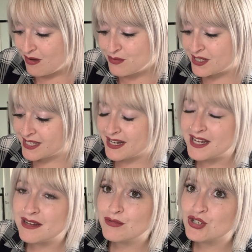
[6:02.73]
would say
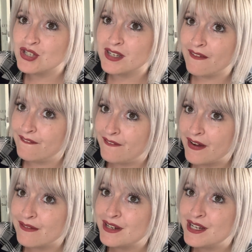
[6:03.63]
it was just a
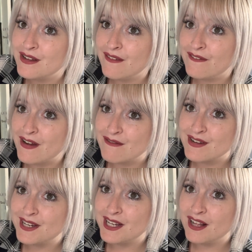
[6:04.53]
very,
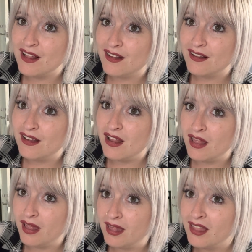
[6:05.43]
very
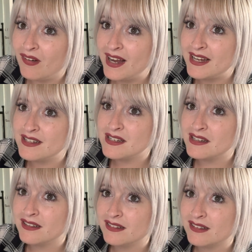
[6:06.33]
light
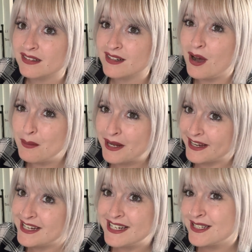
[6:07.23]

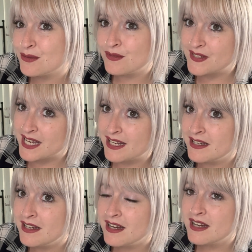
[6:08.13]
cupcakey sort of scent.
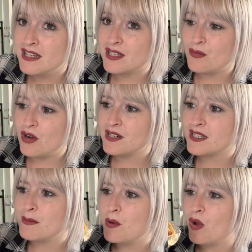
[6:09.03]
So I could
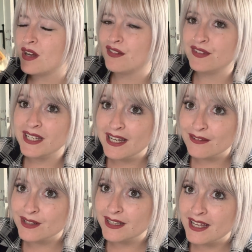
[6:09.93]
smell like a vanilla
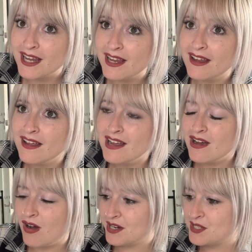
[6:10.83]
in there.
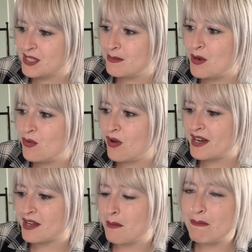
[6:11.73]
I could smell
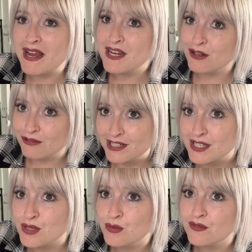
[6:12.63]
like a bakery
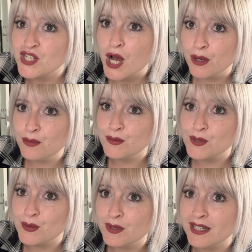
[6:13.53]
sort of tone
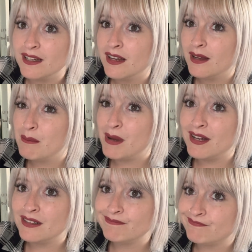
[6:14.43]
to it,
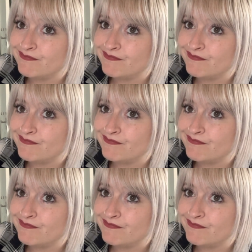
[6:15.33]
but